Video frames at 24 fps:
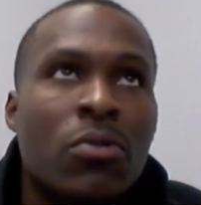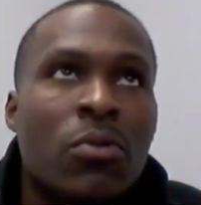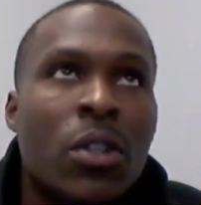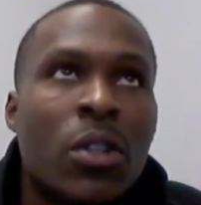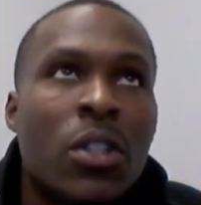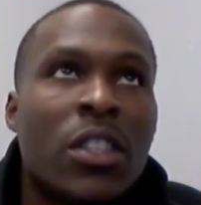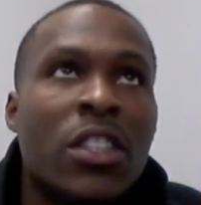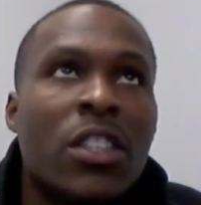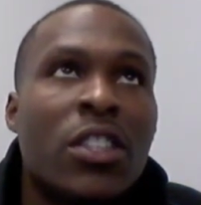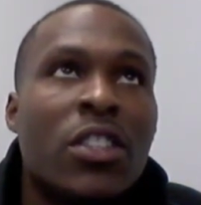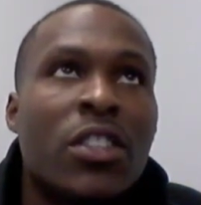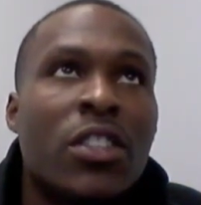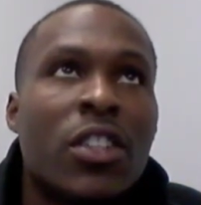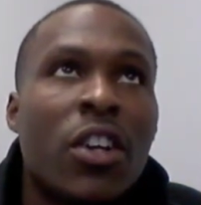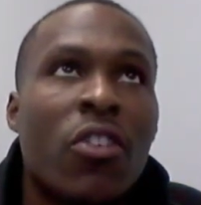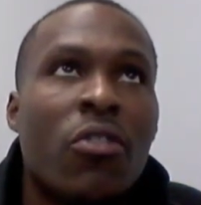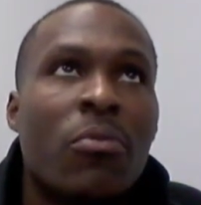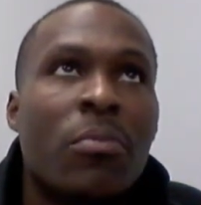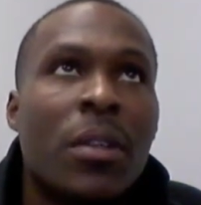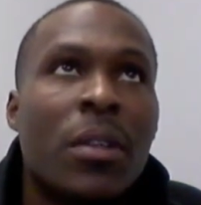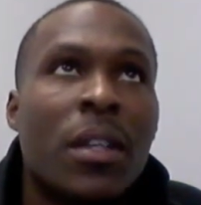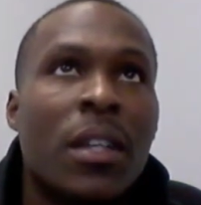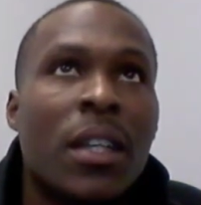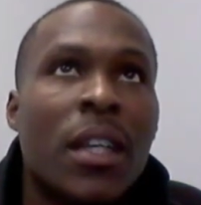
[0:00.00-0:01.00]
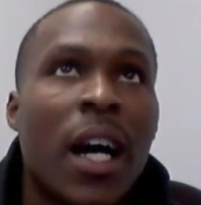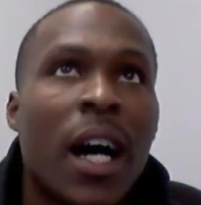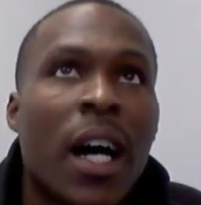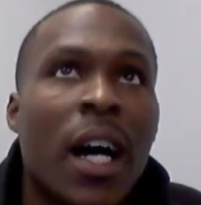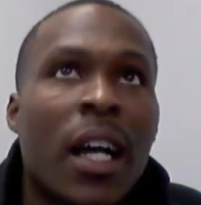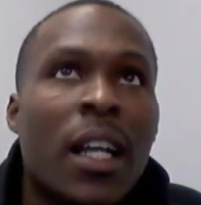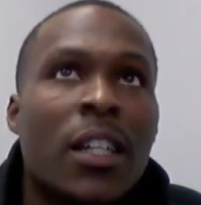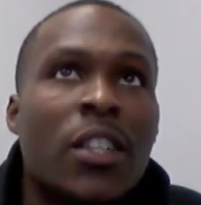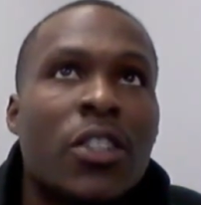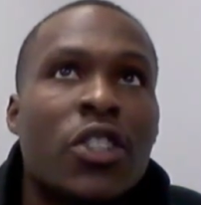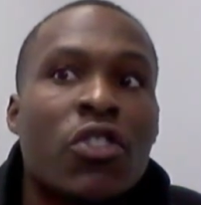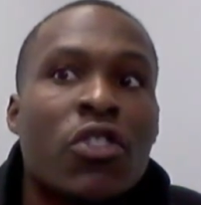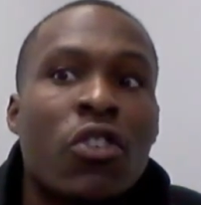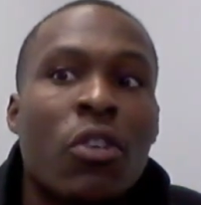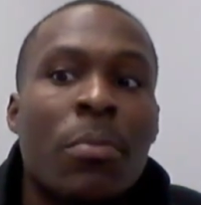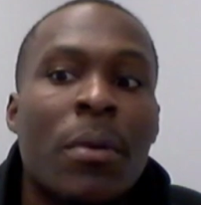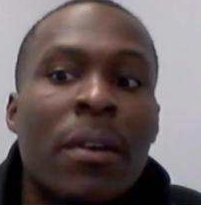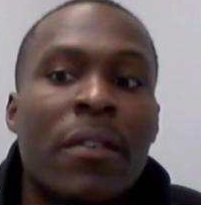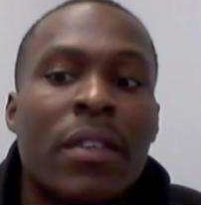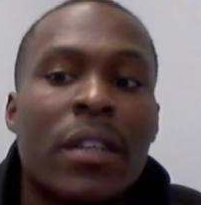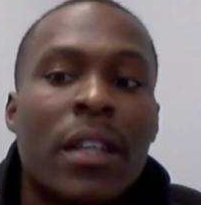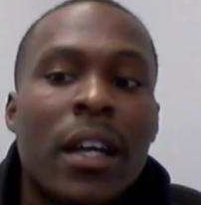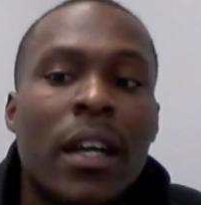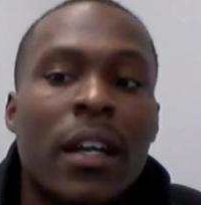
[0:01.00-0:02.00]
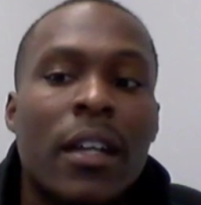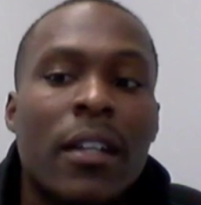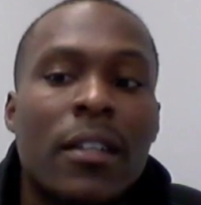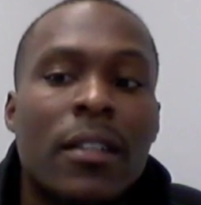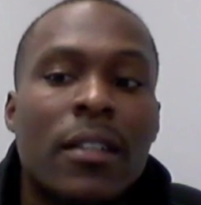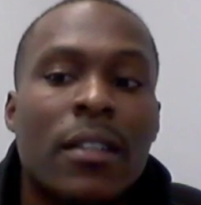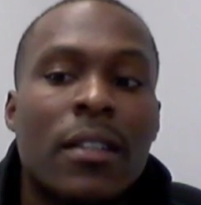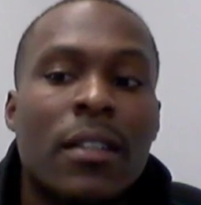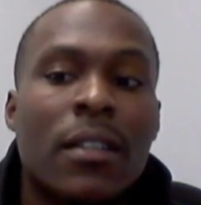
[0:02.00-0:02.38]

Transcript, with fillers: Well, she showed me how to show up every day.